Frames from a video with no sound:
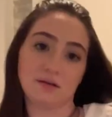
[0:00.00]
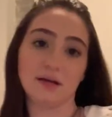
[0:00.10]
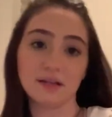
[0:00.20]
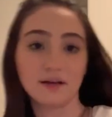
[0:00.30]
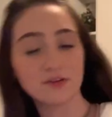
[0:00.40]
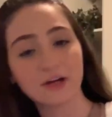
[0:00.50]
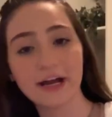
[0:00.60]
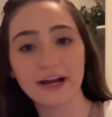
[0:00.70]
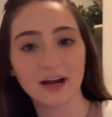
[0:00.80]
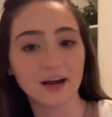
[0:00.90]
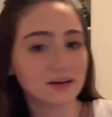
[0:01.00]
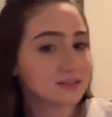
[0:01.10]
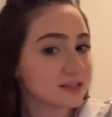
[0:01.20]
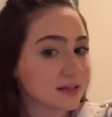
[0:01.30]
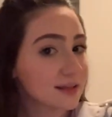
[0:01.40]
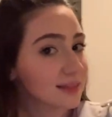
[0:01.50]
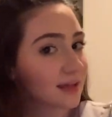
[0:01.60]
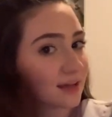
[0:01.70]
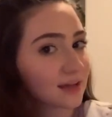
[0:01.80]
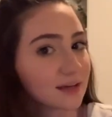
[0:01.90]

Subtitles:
I love your hair. Thank